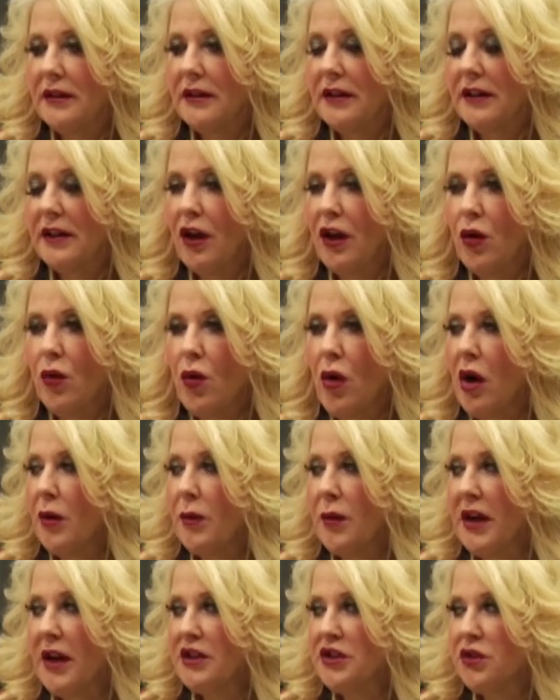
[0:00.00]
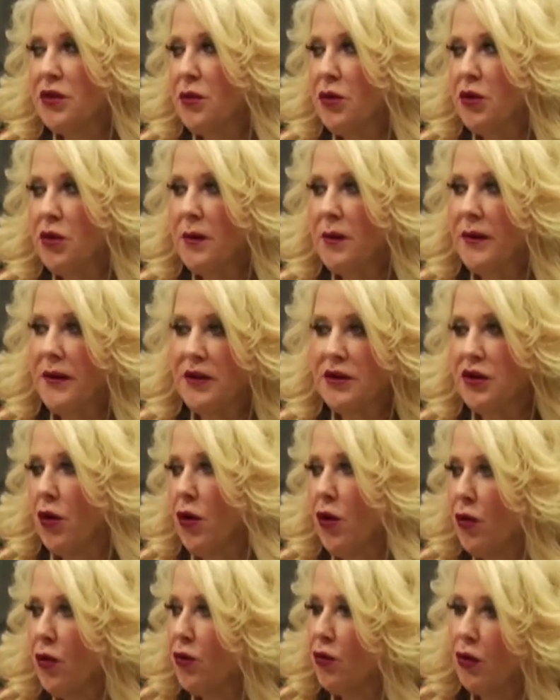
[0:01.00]
And I'll walk past a room and there's a
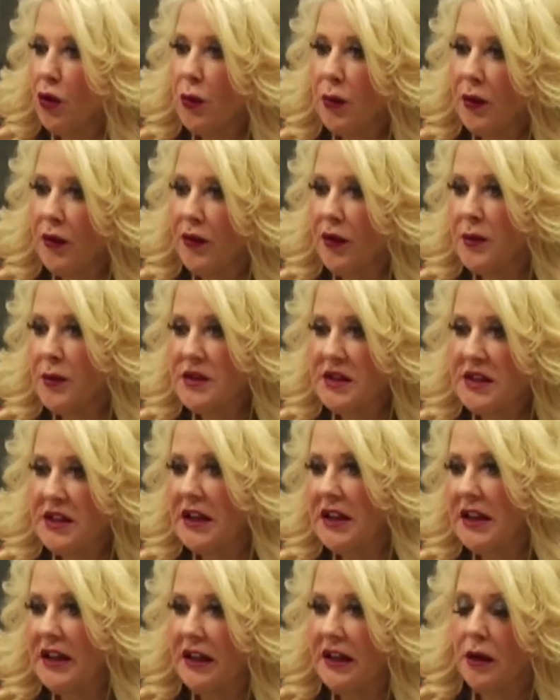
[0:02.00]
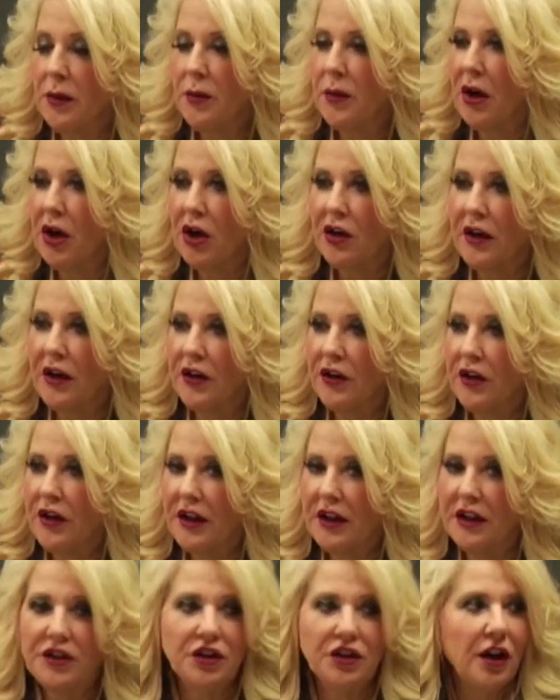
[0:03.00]
whole group of them sitting in a bar
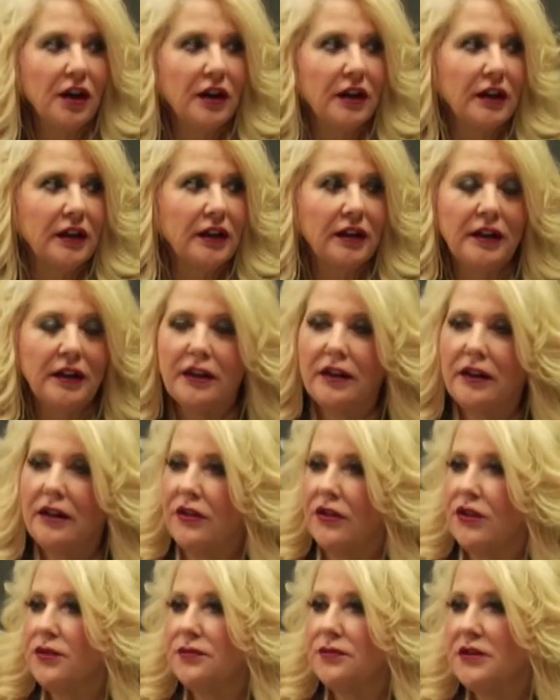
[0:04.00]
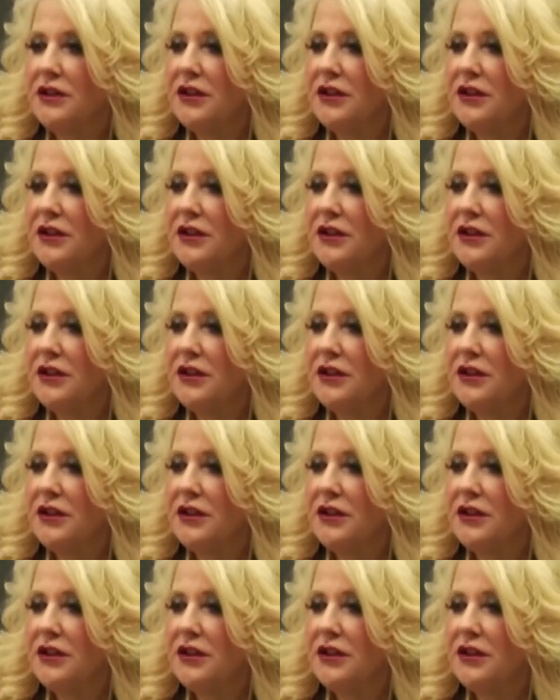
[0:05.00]
area talking, or,